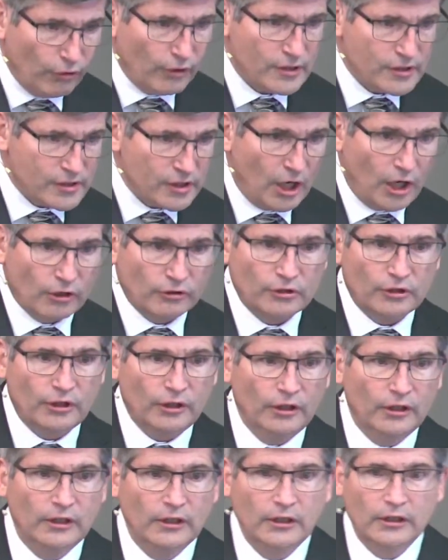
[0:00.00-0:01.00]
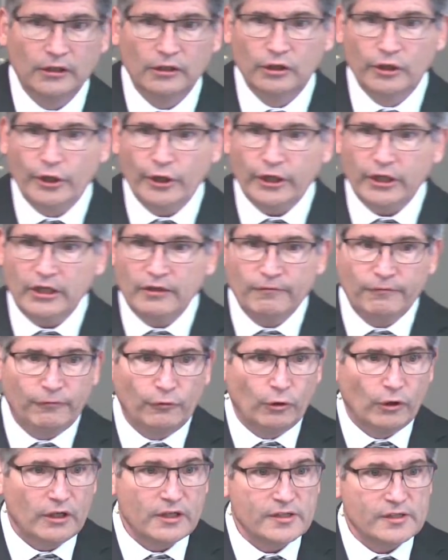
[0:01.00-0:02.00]
the Psalter, looking
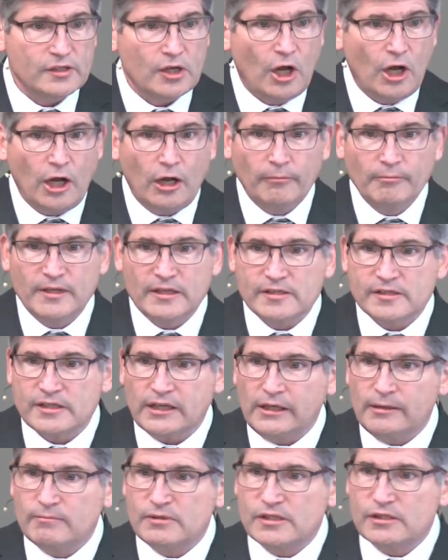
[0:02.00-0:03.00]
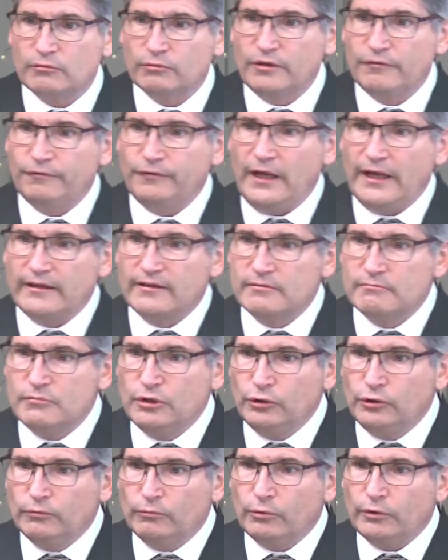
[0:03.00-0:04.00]
for a psalm that seems to reflect the
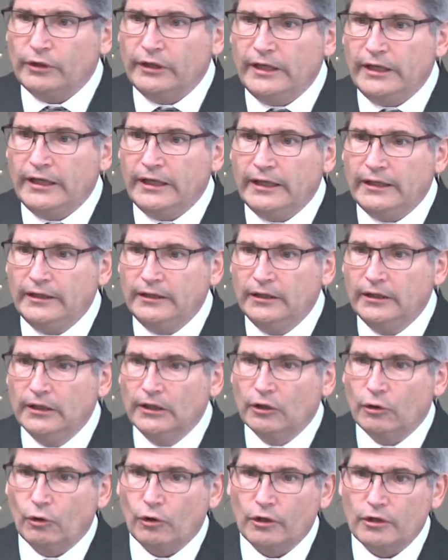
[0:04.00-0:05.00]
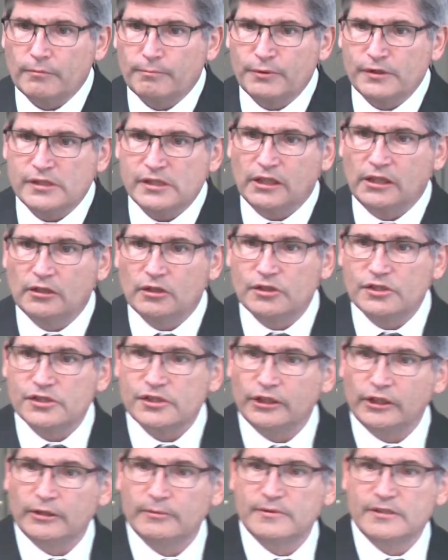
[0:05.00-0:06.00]
mood we're in or the particular
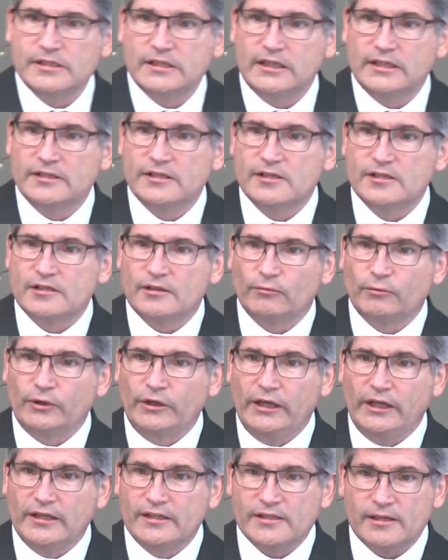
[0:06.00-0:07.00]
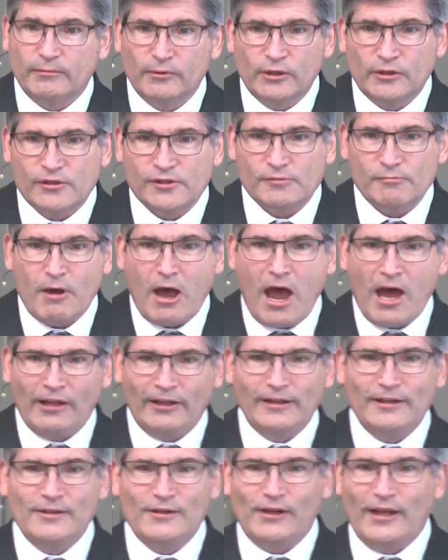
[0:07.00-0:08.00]
circumstances that we're in. Some of you are
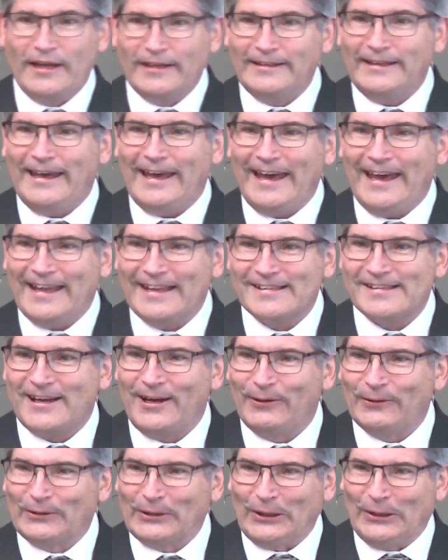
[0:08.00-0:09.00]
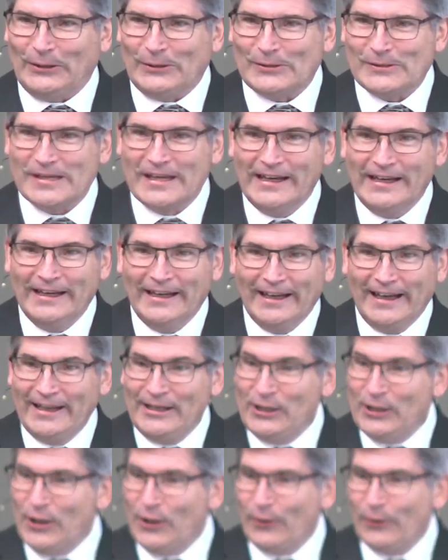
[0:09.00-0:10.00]
smiling. You're like, yeah, that's how it goes. And
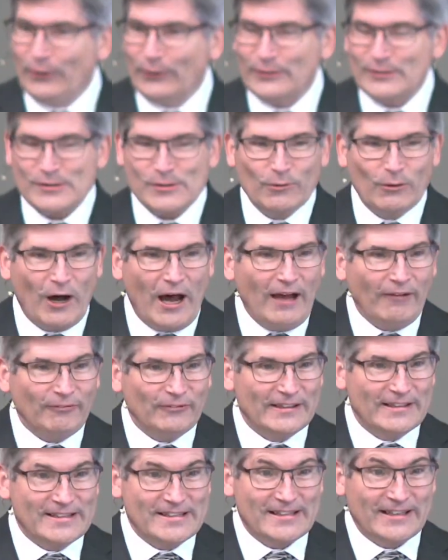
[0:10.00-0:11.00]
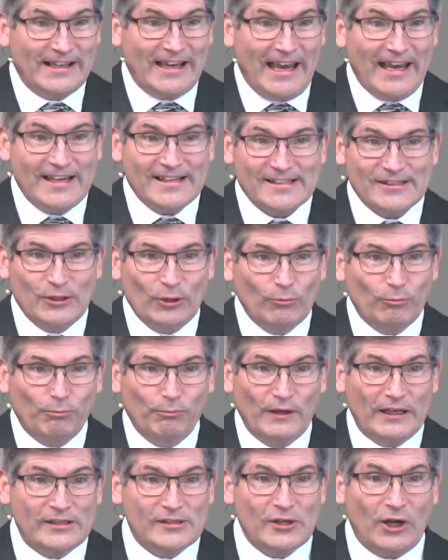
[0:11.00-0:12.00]
you know, too often it's the case you
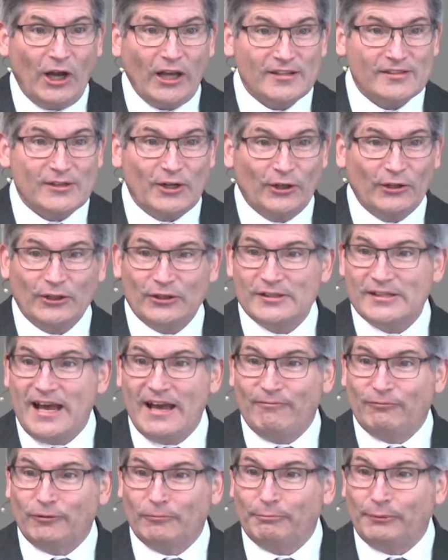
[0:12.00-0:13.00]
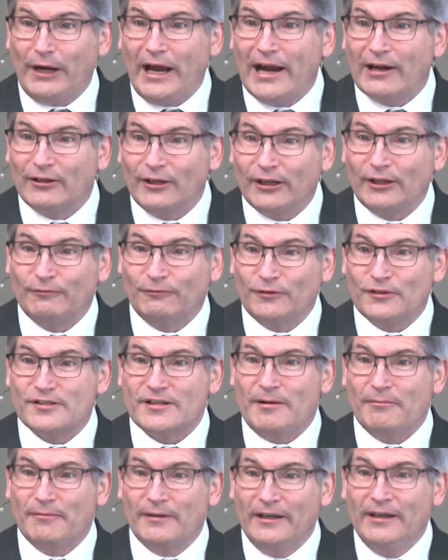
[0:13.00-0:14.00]
exhaust all your time for prayer looking for
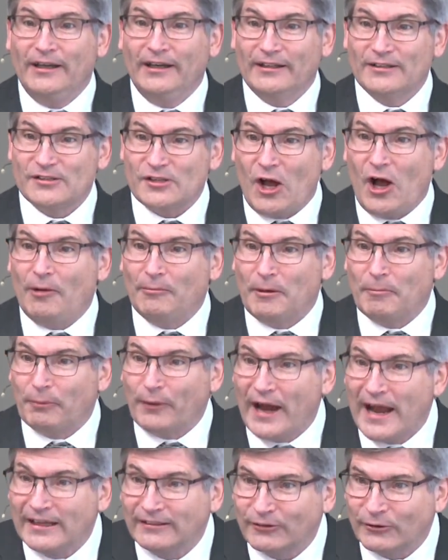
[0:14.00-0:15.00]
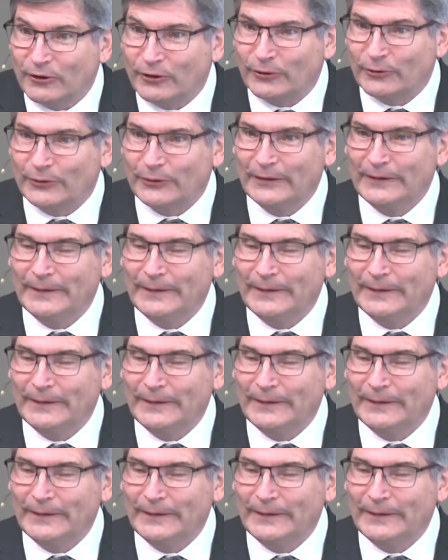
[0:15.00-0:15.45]
some psalm to pray through.